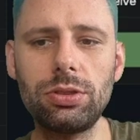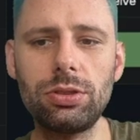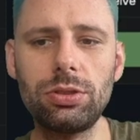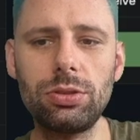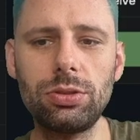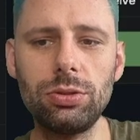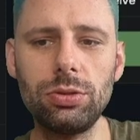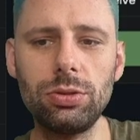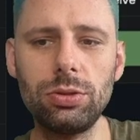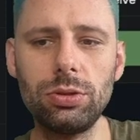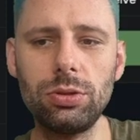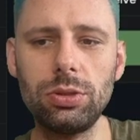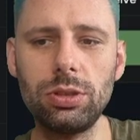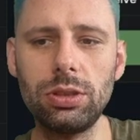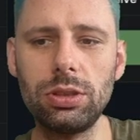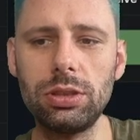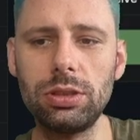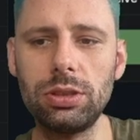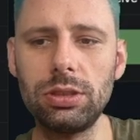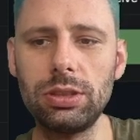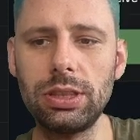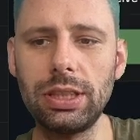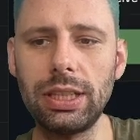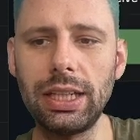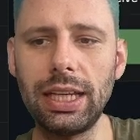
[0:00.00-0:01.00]
to
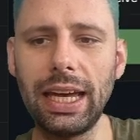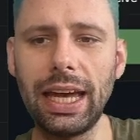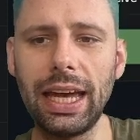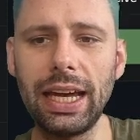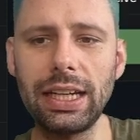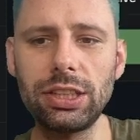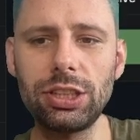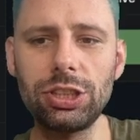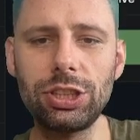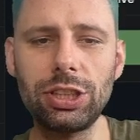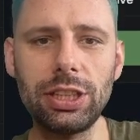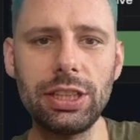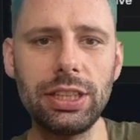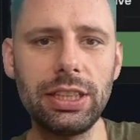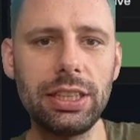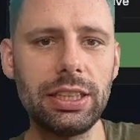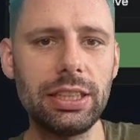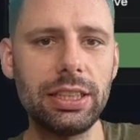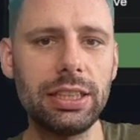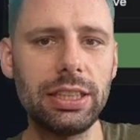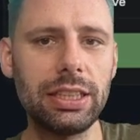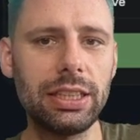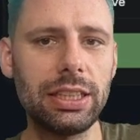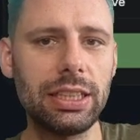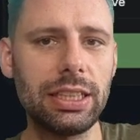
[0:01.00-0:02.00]

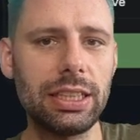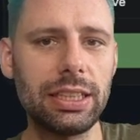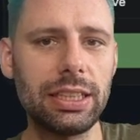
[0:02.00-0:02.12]
actually